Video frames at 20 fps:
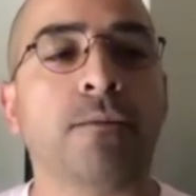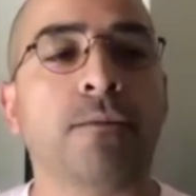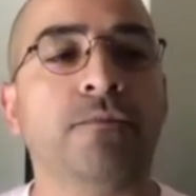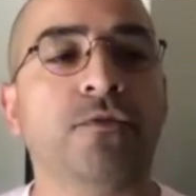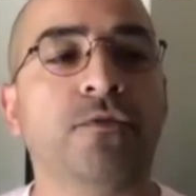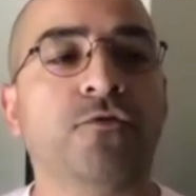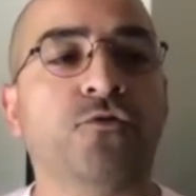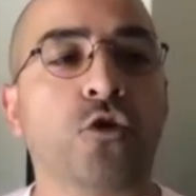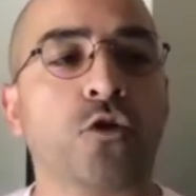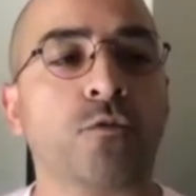
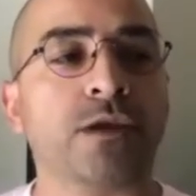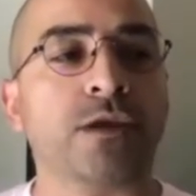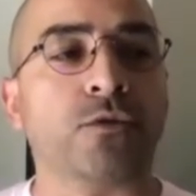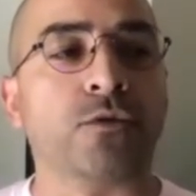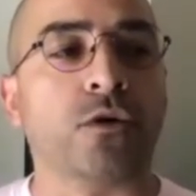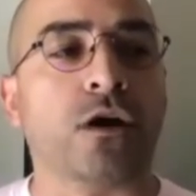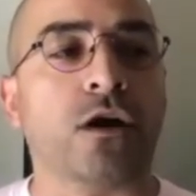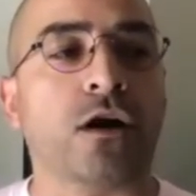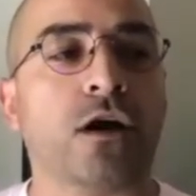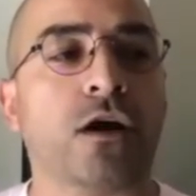
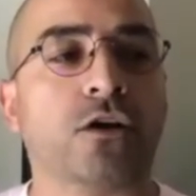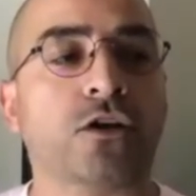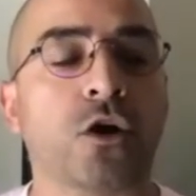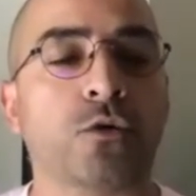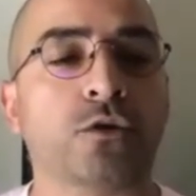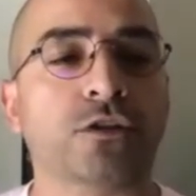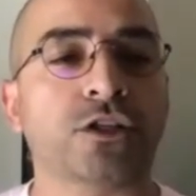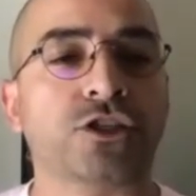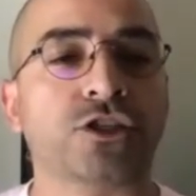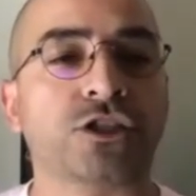forming
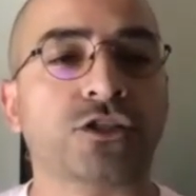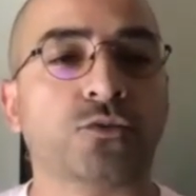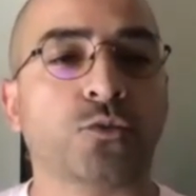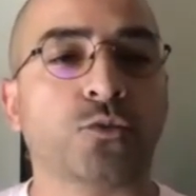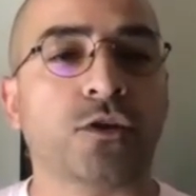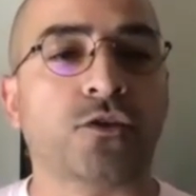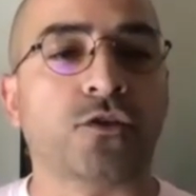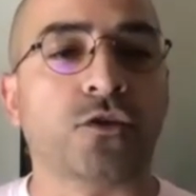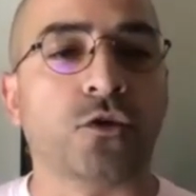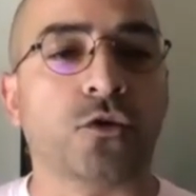coalitions
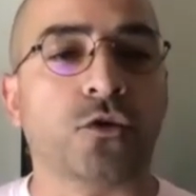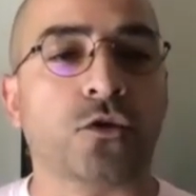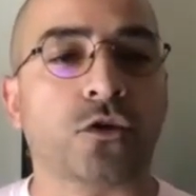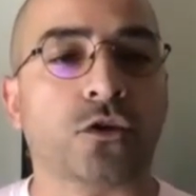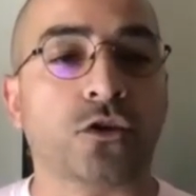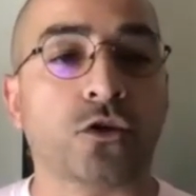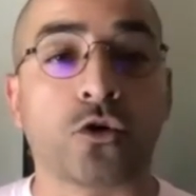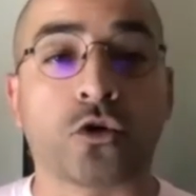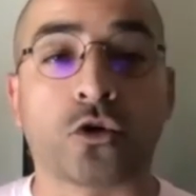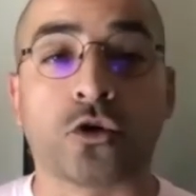with your
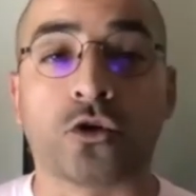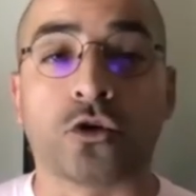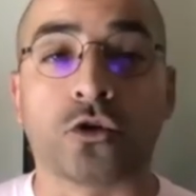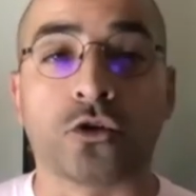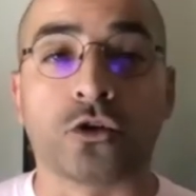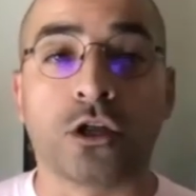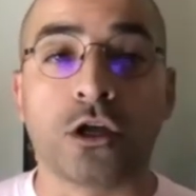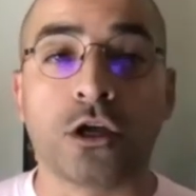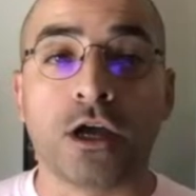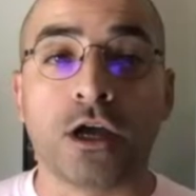
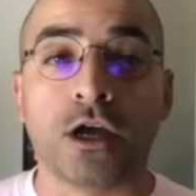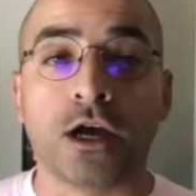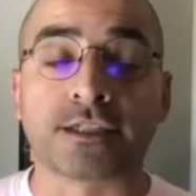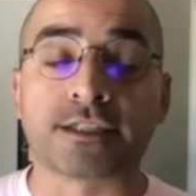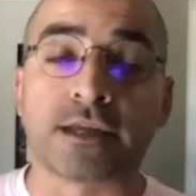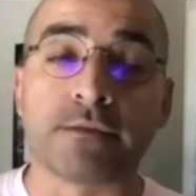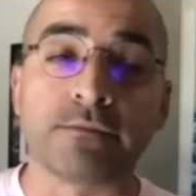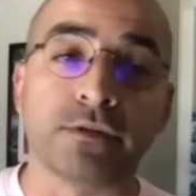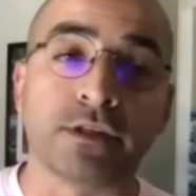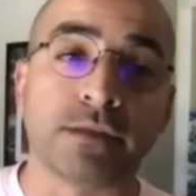local
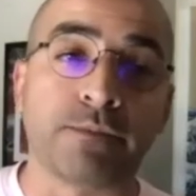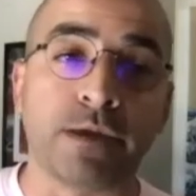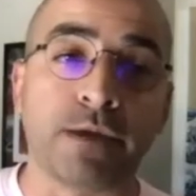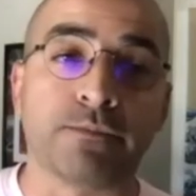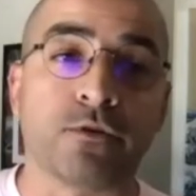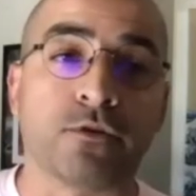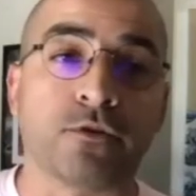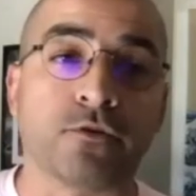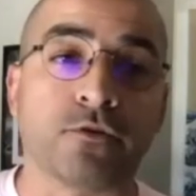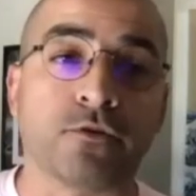assembly
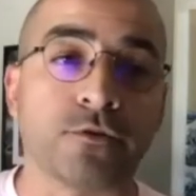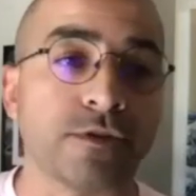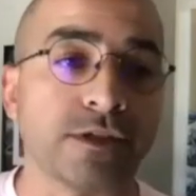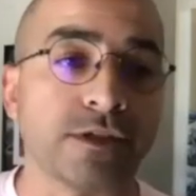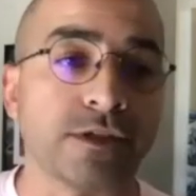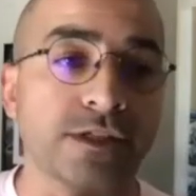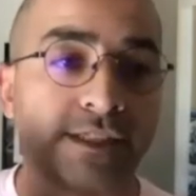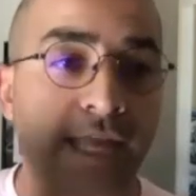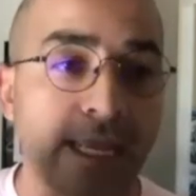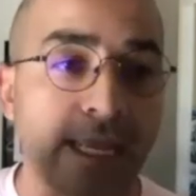people from
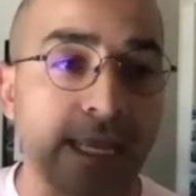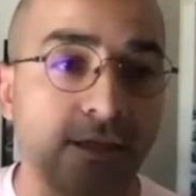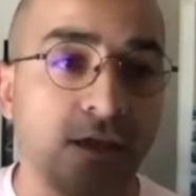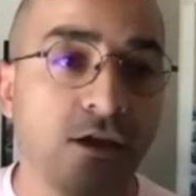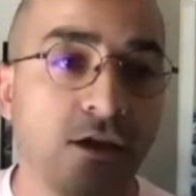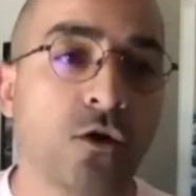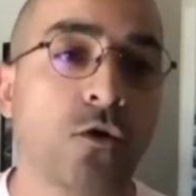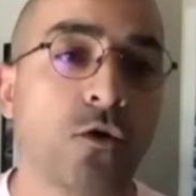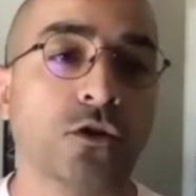the state,